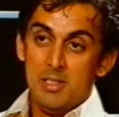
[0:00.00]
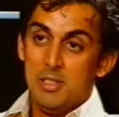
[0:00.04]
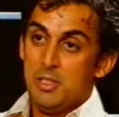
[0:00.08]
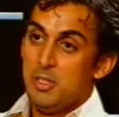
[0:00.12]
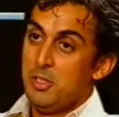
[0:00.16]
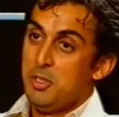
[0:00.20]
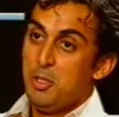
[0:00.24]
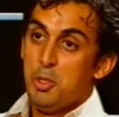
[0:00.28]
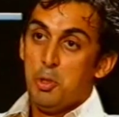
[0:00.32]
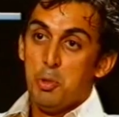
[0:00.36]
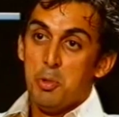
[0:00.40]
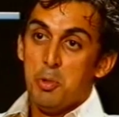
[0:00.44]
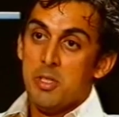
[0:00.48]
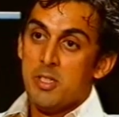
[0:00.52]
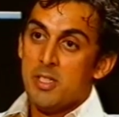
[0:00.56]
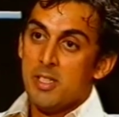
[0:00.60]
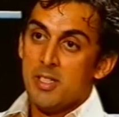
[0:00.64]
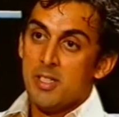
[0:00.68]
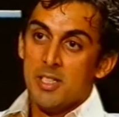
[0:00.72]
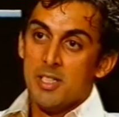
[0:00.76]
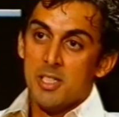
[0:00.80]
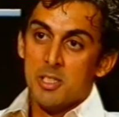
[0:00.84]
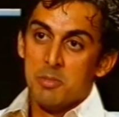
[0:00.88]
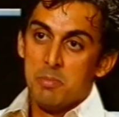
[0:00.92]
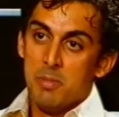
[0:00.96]
A
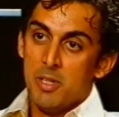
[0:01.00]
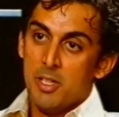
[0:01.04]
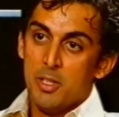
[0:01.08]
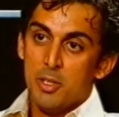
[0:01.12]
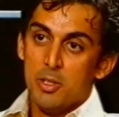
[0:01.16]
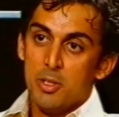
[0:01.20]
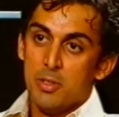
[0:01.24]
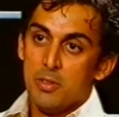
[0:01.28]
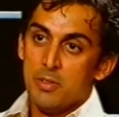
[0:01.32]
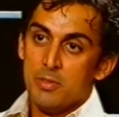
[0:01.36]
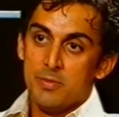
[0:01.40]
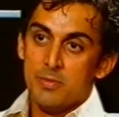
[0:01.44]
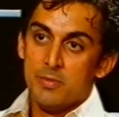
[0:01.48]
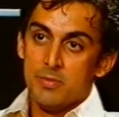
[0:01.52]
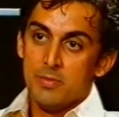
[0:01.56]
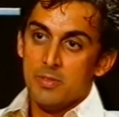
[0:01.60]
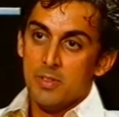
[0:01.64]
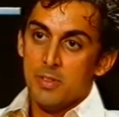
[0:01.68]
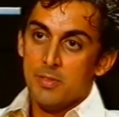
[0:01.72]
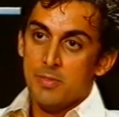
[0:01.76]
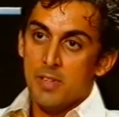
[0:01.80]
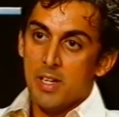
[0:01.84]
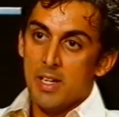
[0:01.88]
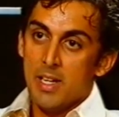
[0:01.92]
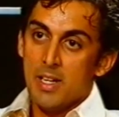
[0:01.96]
coincidence, but you know, if,
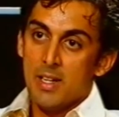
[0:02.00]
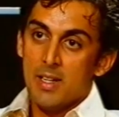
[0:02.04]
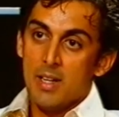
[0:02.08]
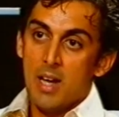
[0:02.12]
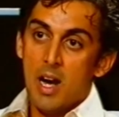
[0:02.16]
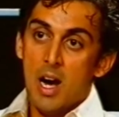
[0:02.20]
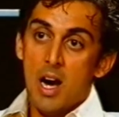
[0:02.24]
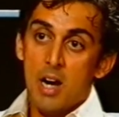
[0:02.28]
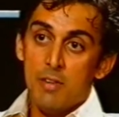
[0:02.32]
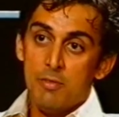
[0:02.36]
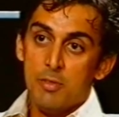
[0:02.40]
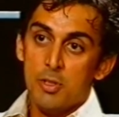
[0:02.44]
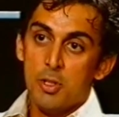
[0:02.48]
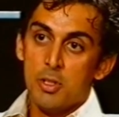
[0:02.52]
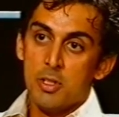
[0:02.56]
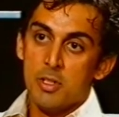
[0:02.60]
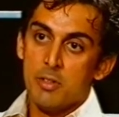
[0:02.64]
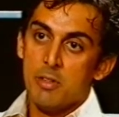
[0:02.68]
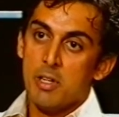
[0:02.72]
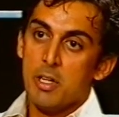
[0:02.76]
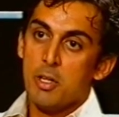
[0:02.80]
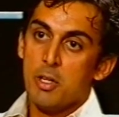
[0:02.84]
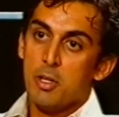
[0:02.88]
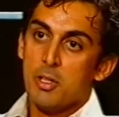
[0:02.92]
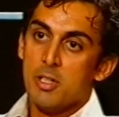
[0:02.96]
if I get half a
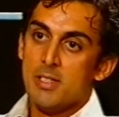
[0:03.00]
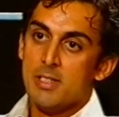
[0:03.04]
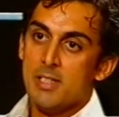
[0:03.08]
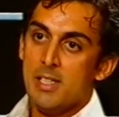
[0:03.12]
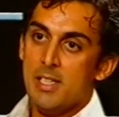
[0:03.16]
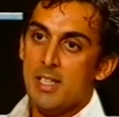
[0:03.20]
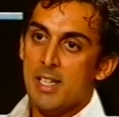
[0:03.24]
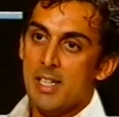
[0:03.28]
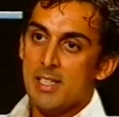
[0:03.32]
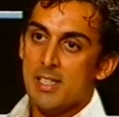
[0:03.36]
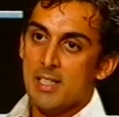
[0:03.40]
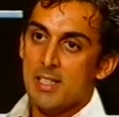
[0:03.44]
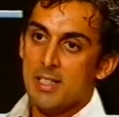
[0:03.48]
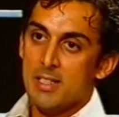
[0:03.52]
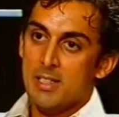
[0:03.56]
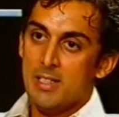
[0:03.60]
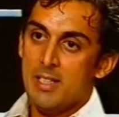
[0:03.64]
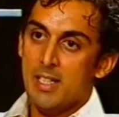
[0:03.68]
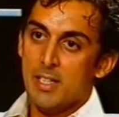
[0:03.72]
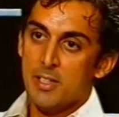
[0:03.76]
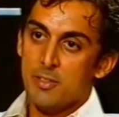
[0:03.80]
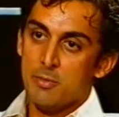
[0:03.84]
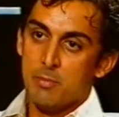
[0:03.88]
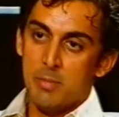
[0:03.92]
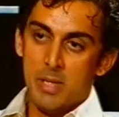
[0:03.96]
good a record as he has
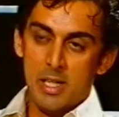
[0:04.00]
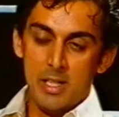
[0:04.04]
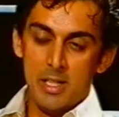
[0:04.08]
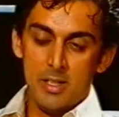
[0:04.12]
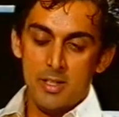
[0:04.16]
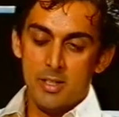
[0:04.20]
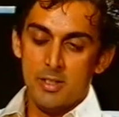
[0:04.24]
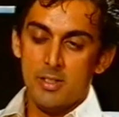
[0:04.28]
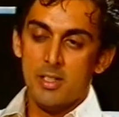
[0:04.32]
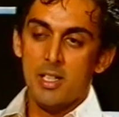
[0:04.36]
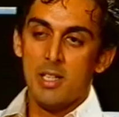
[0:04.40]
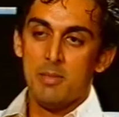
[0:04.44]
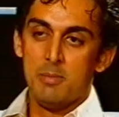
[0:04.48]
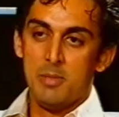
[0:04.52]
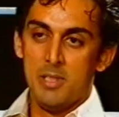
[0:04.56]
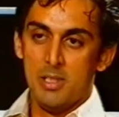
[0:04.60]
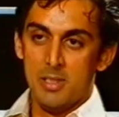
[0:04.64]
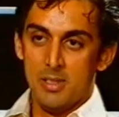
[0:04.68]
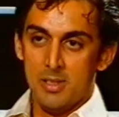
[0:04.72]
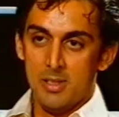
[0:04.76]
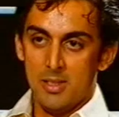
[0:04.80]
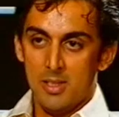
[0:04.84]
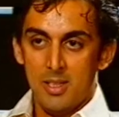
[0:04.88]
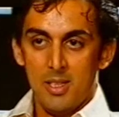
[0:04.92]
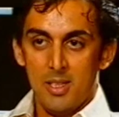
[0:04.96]
at the end of my career, I'll
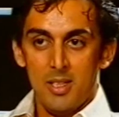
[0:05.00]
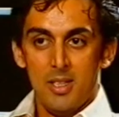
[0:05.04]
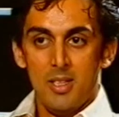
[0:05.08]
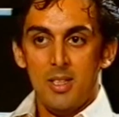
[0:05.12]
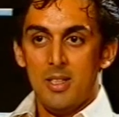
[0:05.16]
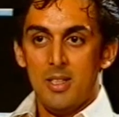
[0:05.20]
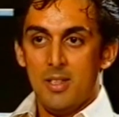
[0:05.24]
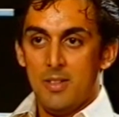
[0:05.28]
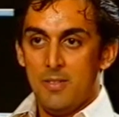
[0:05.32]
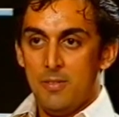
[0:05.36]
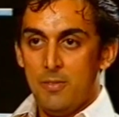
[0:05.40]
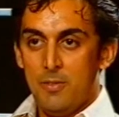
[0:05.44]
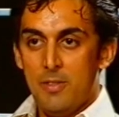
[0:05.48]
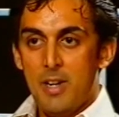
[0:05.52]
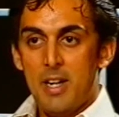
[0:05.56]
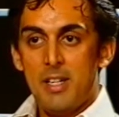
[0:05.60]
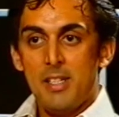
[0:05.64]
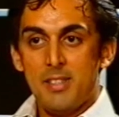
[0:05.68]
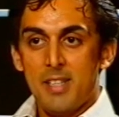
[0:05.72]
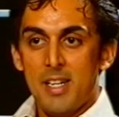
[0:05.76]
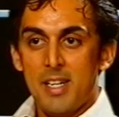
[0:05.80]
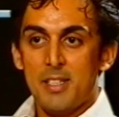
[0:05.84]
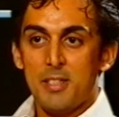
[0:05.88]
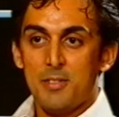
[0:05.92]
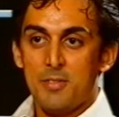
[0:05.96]
be a
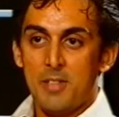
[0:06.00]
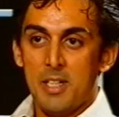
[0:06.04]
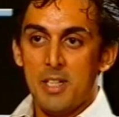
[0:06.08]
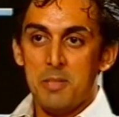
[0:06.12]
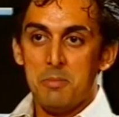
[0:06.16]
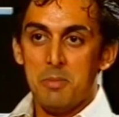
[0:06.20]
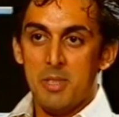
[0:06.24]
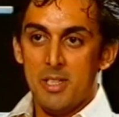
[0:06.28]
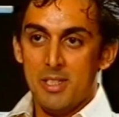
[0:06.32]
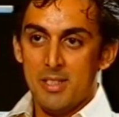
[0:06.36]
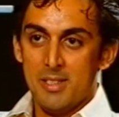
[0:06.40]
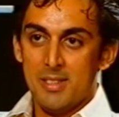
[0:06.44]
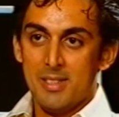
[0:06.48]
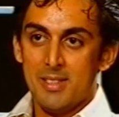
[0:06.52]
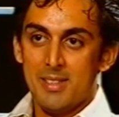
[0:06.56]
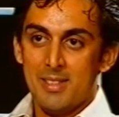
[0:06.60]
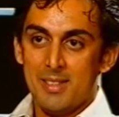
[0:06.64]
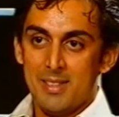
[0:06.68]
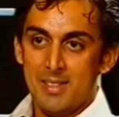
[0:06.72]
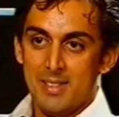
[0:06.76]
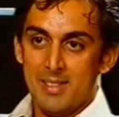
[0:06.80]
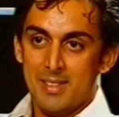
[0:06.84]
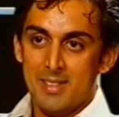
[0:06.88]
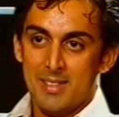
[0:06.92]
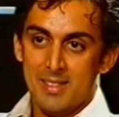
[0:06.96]
very satisfied man.
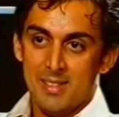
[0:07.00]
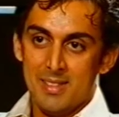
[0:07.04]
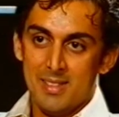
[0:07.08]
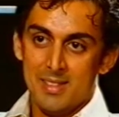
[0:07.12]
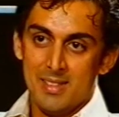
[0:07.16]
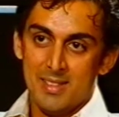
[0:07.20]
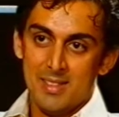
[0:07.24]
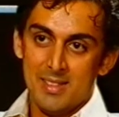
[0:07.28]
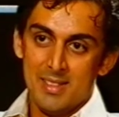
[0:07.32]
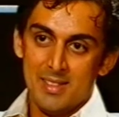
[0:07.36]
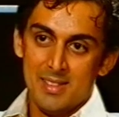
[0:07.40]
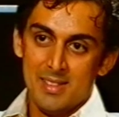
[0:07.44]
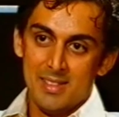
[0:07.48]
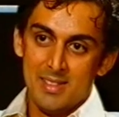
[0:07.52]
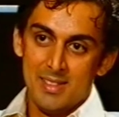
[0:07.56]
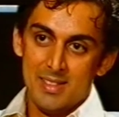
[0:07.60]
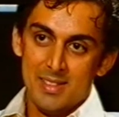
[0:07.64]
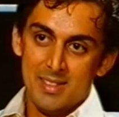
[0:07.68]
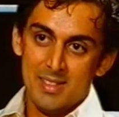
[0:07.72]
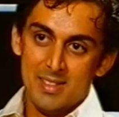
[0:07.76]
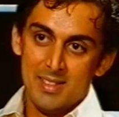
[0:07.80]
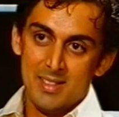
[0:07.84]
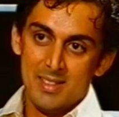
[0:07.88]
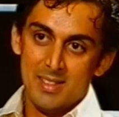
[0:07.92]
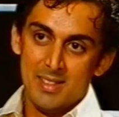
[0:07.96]
But he must have been very
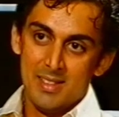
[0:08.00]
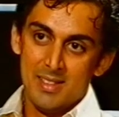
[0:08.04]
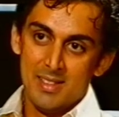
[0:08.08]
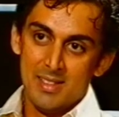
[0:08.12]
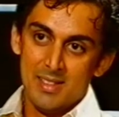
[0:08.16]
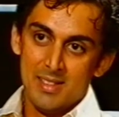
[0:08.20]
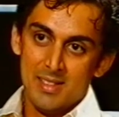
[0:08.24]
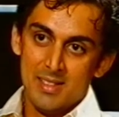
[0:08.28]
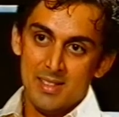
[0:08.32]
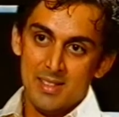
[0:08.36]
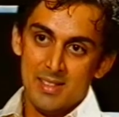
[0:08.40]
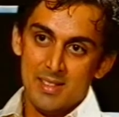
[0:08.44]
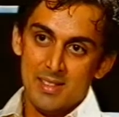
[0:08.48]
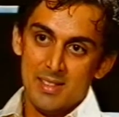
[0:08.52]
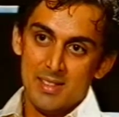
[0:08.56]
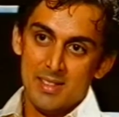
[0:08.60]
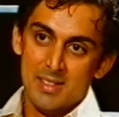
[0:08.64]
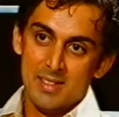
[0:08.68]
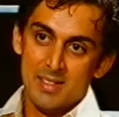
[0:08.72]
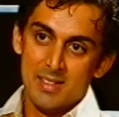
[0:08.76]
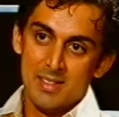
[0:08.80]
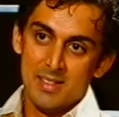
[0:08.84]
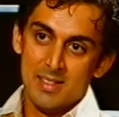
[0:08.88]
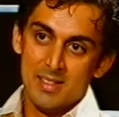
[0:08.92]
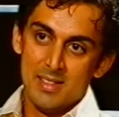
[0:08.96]
pleased to actually see you
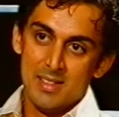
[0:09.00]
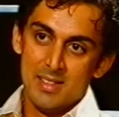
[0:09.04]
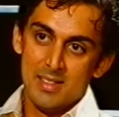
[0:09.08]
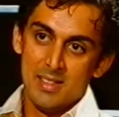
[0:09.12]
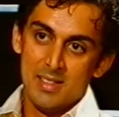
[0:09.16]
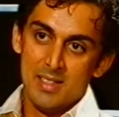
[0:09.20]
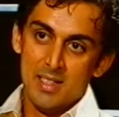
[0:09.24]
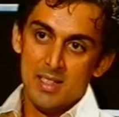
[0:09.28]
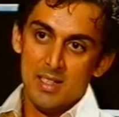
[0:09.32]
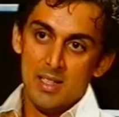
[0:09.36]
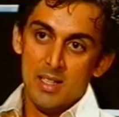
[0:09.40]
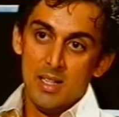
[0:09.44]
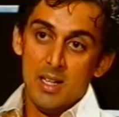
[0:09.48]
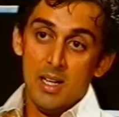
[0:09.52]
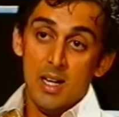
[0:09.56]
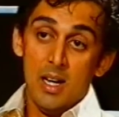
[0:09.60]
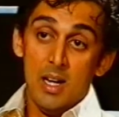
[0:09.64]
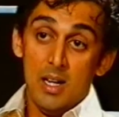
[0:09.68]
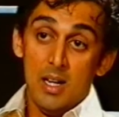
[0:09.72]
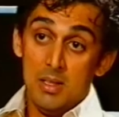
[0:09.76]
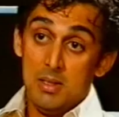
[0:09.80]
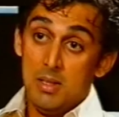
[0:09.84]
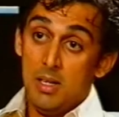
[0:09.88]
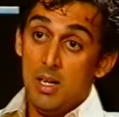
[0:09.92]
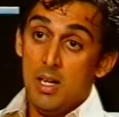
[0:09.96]
make that 50.
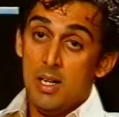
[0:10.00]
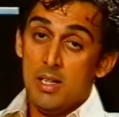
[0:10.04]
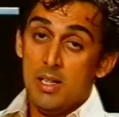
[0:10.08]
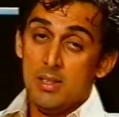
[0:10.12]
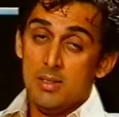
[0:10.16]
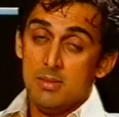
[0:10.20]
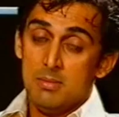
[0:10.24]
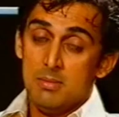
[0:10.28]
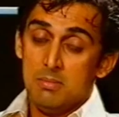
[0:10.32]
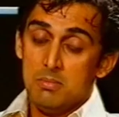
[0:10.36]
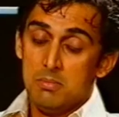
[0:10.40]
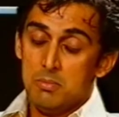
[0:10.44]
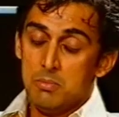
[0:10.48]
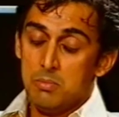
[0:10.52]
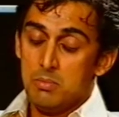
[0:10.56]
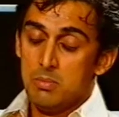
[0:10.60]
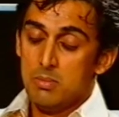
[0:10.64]
I,